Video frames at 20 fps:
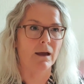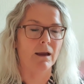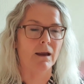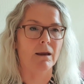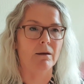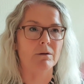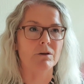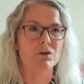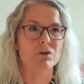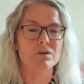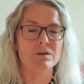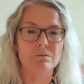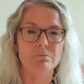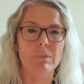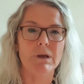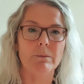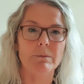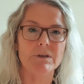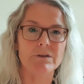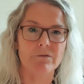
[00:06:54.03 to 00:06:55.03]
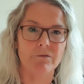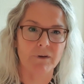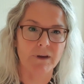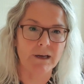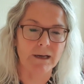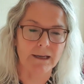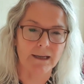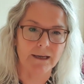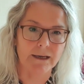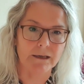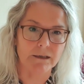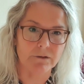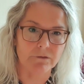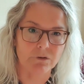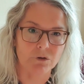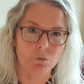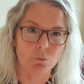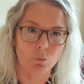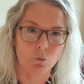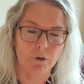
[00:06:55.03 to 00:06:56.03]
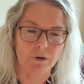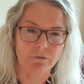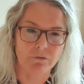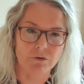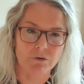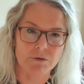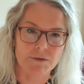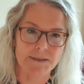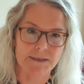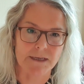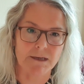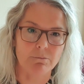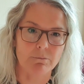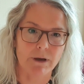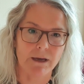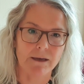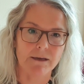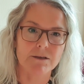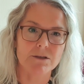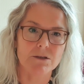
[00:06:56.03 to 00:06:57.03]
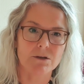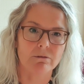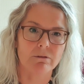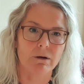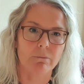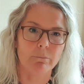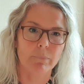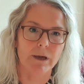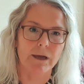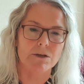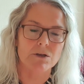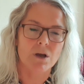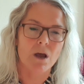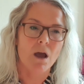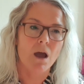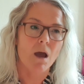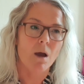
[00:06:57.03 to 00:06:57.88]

It doesn't maybe feel like it if you see my Instagram page,